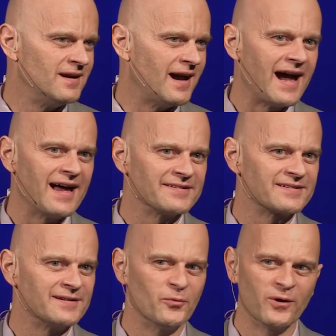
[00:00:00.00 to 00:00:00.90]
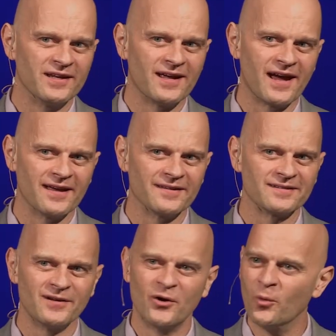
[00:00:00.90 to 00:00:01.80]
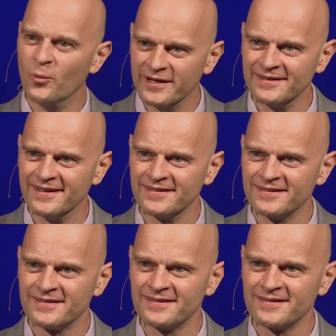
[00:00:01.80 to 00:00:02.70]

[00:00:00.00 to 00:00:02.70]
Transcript: Ask what it has witnessed.